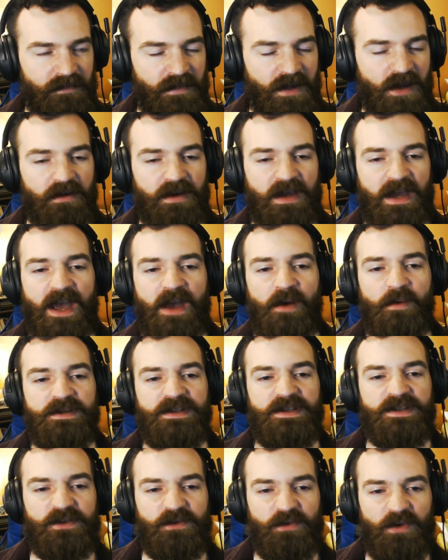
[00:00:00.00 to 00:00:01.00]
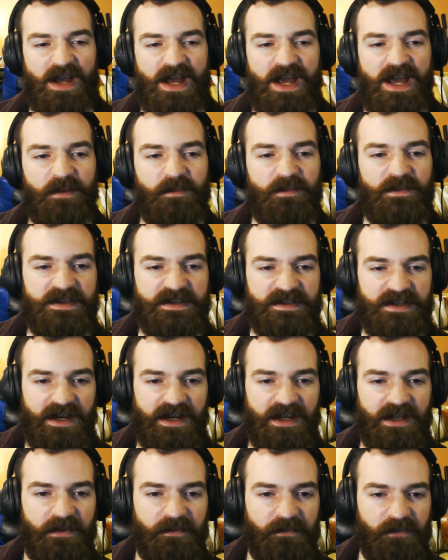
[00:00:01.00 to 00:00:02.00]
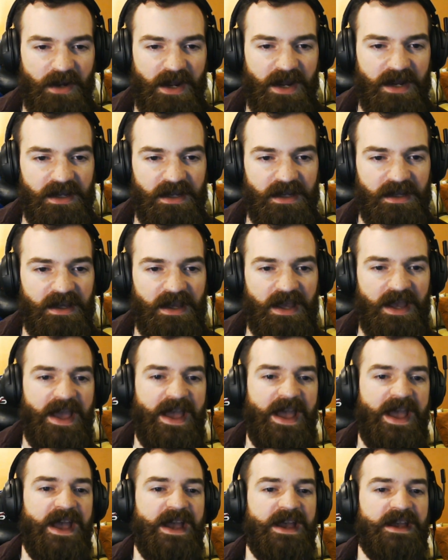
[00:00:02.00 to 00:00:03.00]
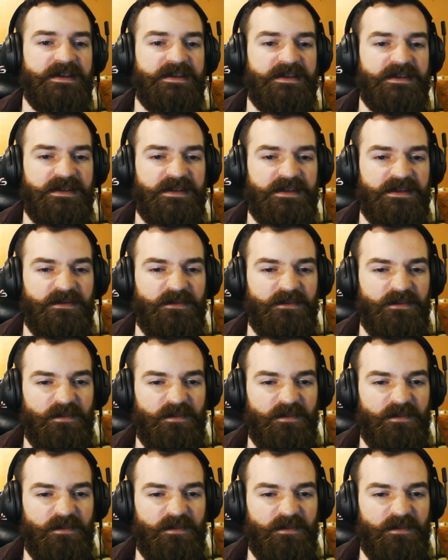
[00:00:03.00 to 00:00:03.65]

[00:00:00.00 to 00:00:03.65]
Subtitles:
okay, I would describe the style of writing as